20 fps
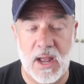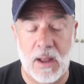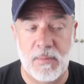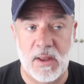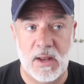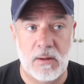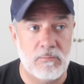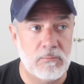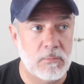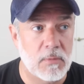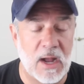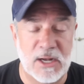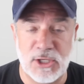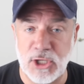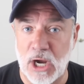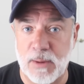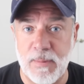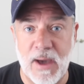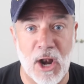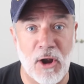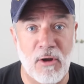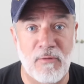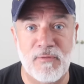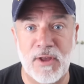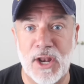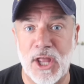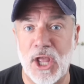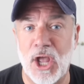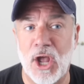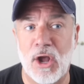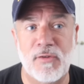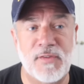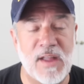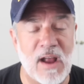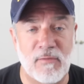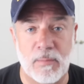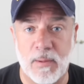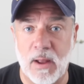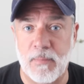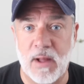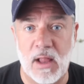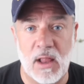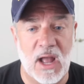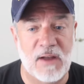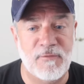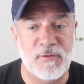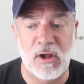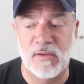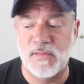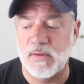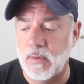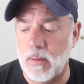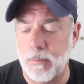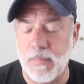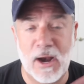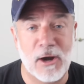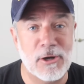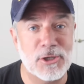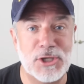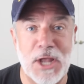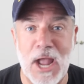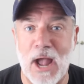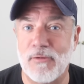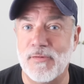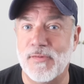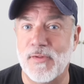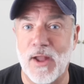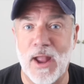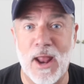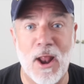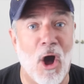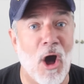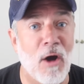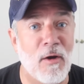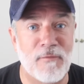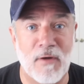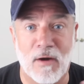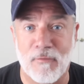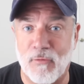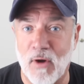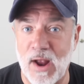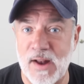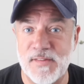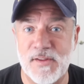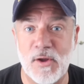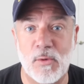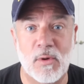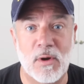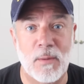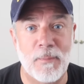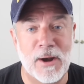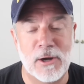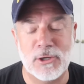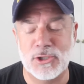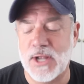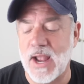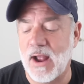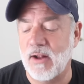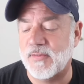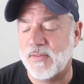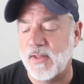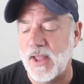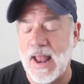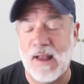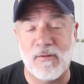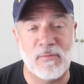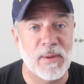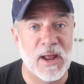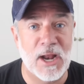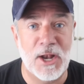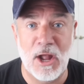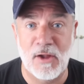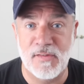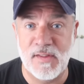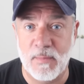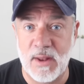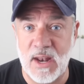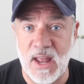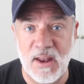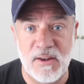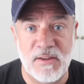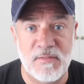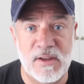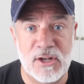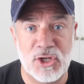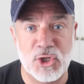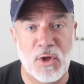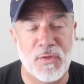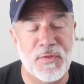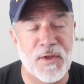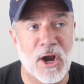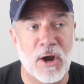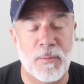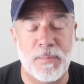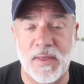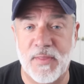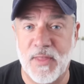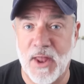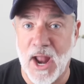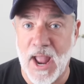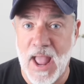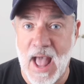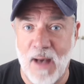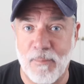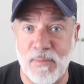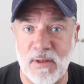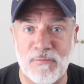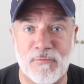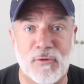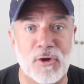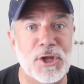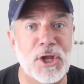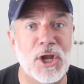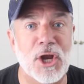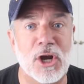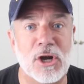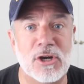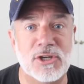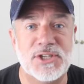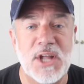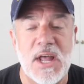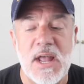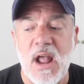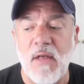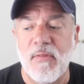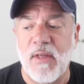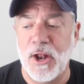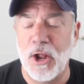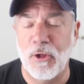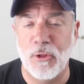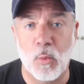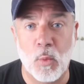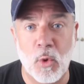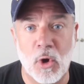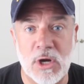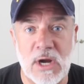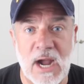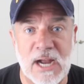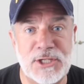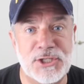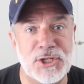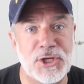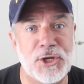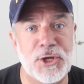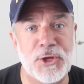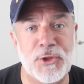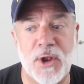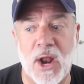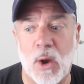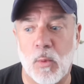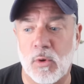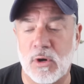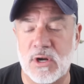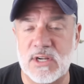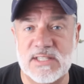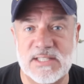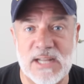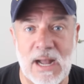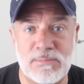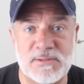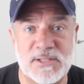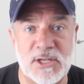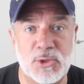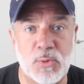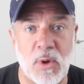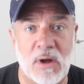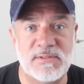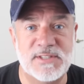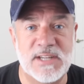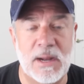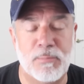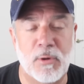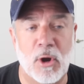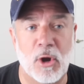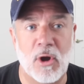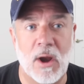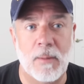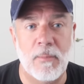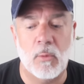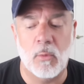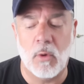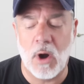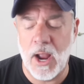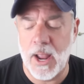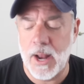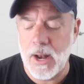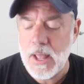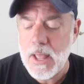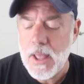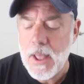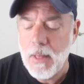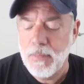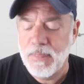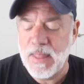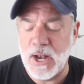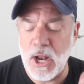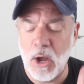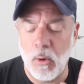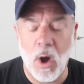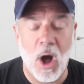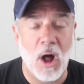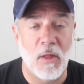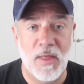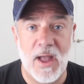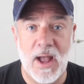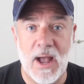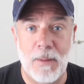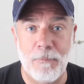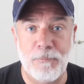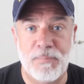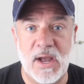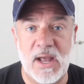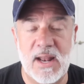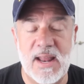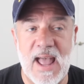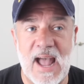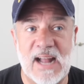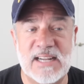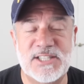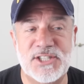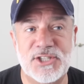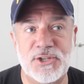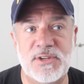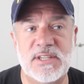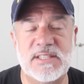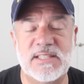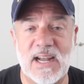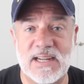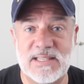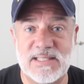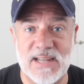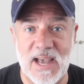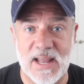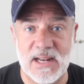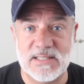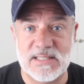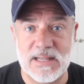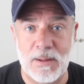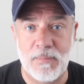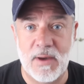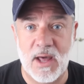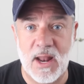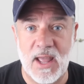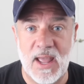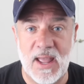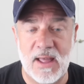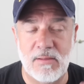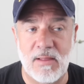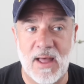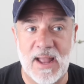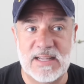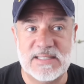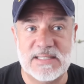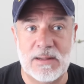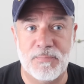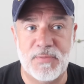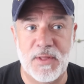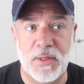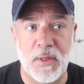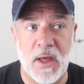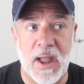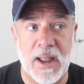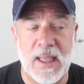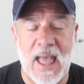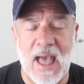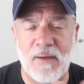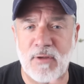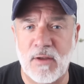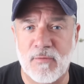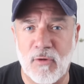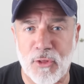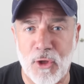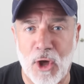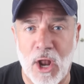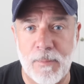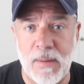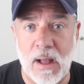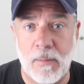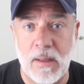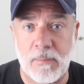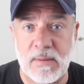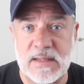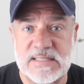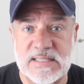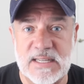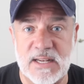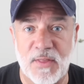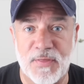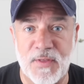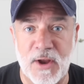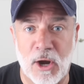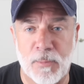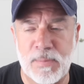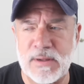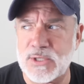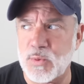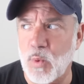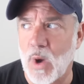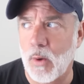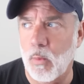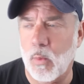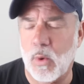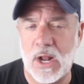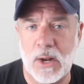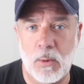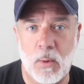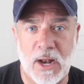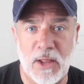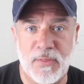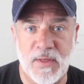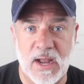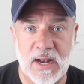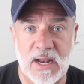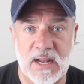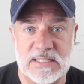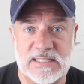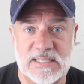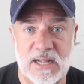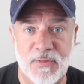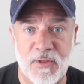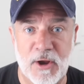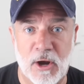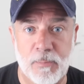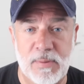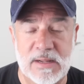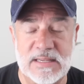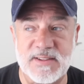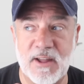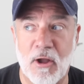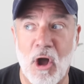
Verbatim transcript: I mean, I talk about it in videos. Everybody in my life knows I'm in marriage counseling. All of our friends know we're in marriage counseling. Everybody knows I'm in individual therapy, that I have been for years. They know the work I do, that I work steps and twelve-step programming, right? They know all that. But as soon as I say to somebody, like, something like, have you ever thought about maybe seeing a therapist? Why, why, why do you think I need to see a therapist?